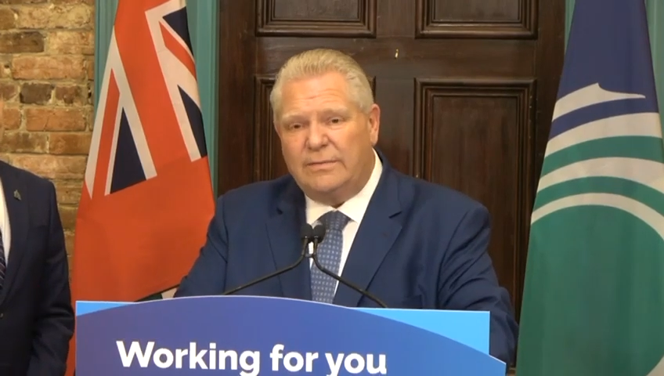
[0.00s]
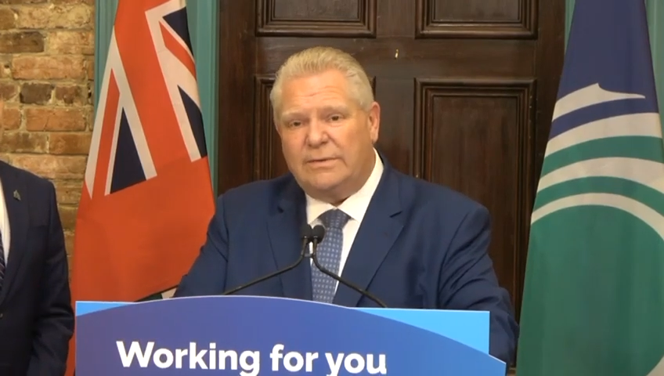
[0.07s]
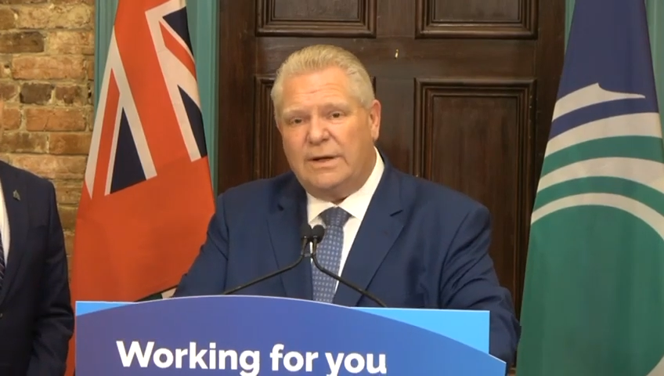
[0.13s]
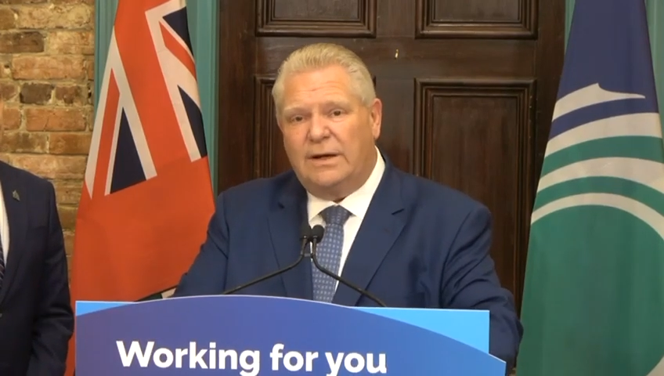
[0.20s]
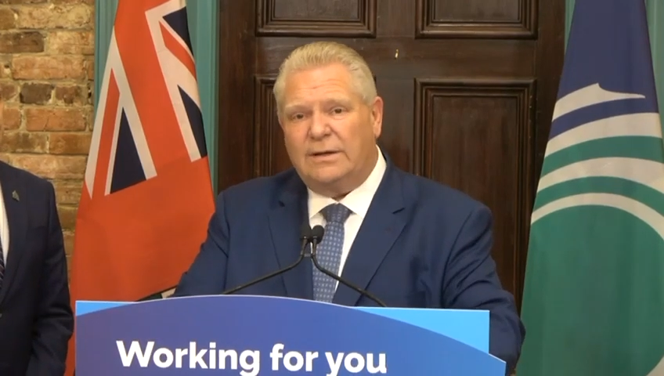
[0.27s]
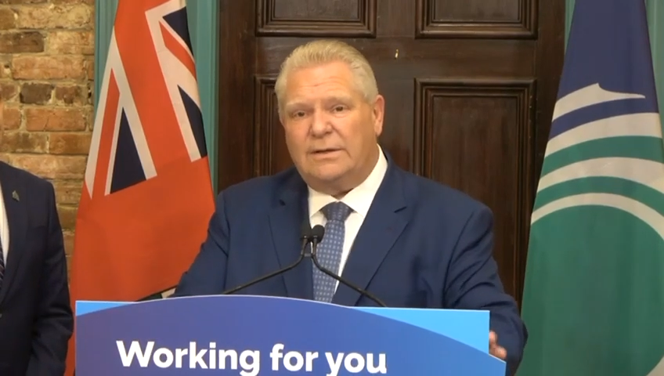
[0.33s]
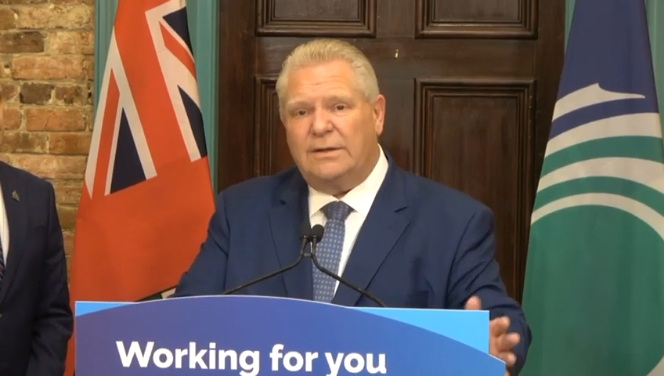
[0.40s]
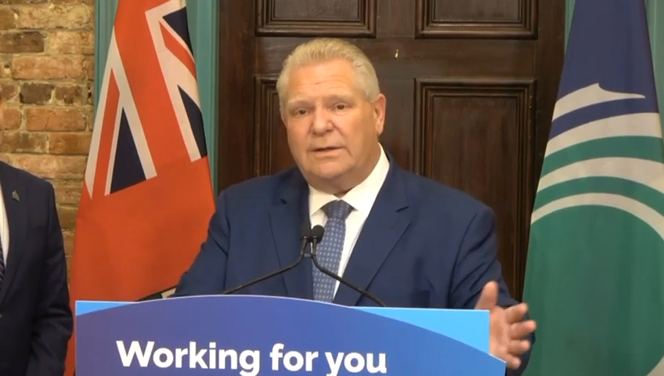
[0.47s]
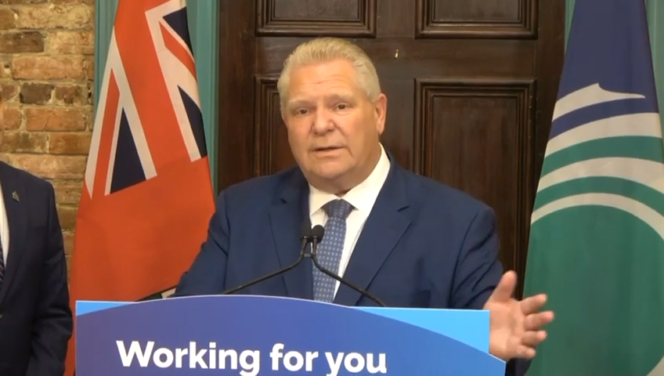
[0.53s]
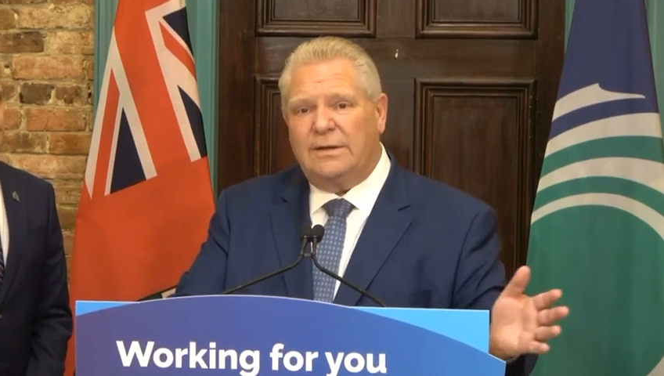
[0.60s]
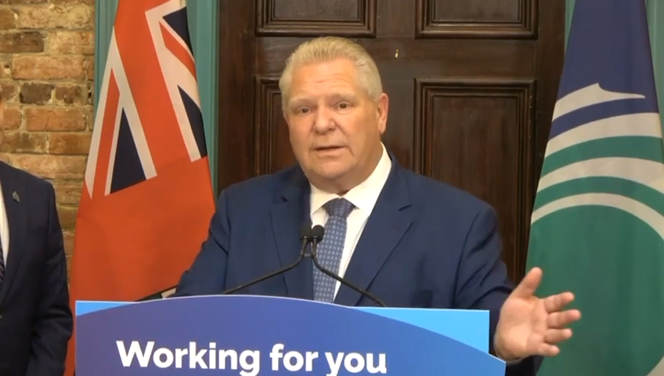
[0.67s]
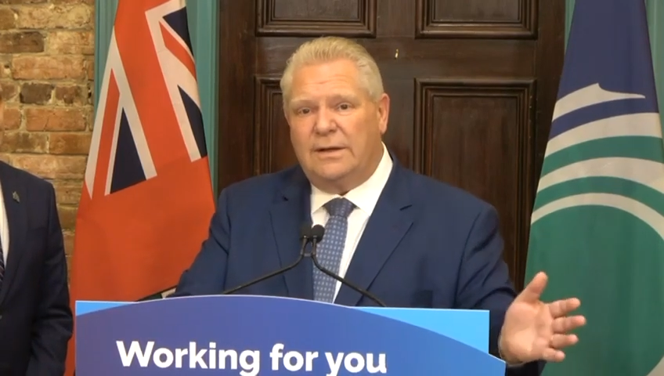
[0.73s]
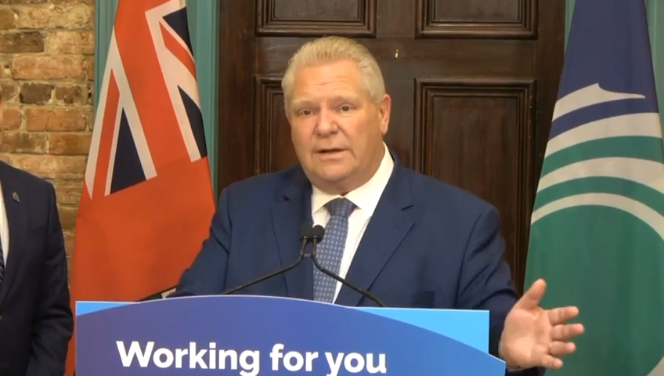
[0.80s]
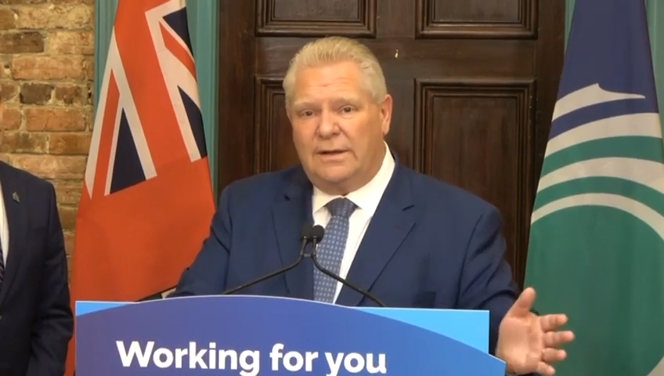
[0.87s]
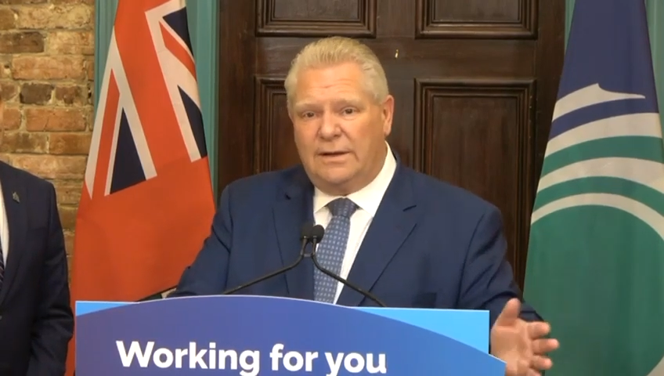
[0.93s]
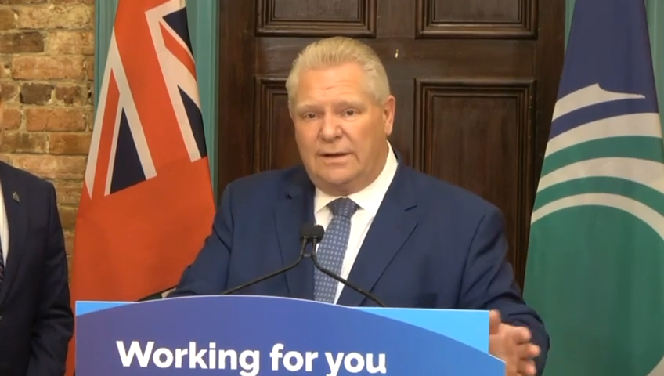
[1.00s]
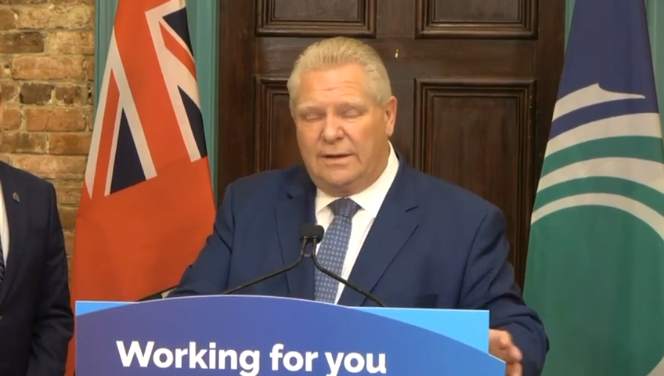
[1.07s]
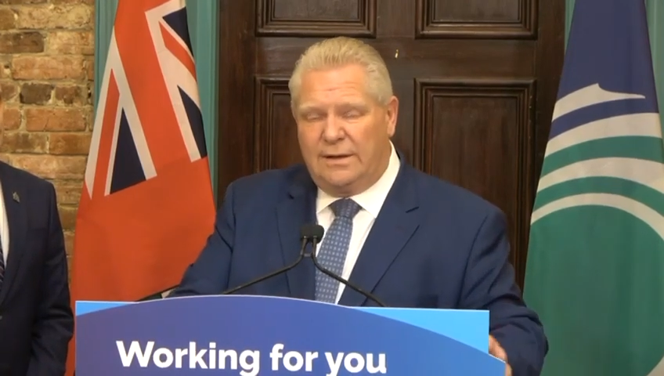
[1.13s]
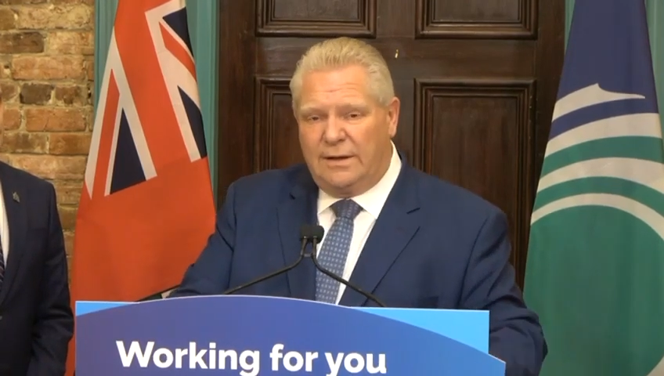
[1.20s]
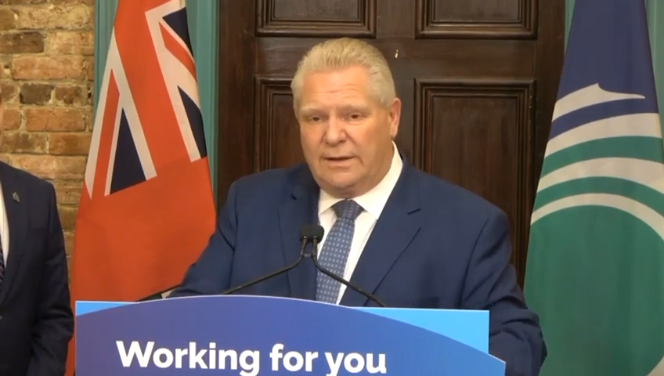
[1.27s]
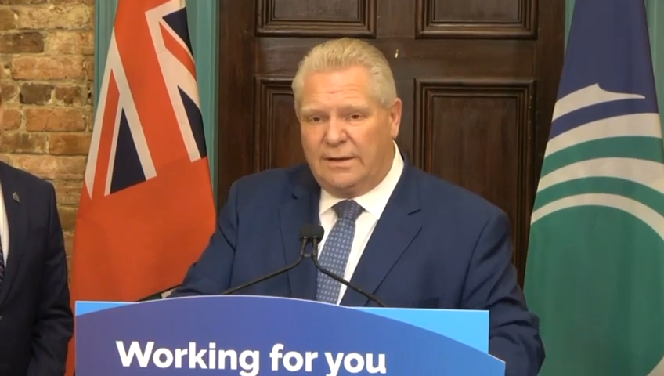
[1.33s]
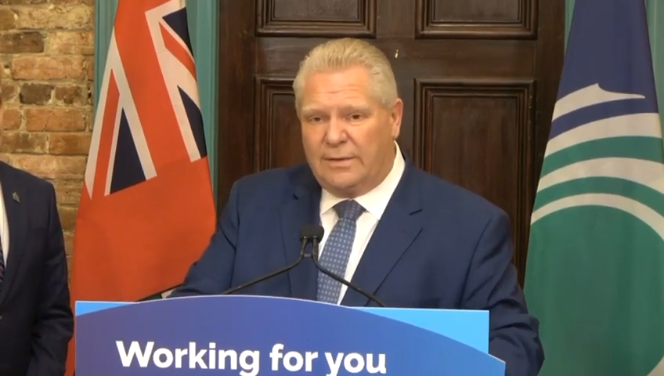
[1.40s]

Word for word: I've talked to uh,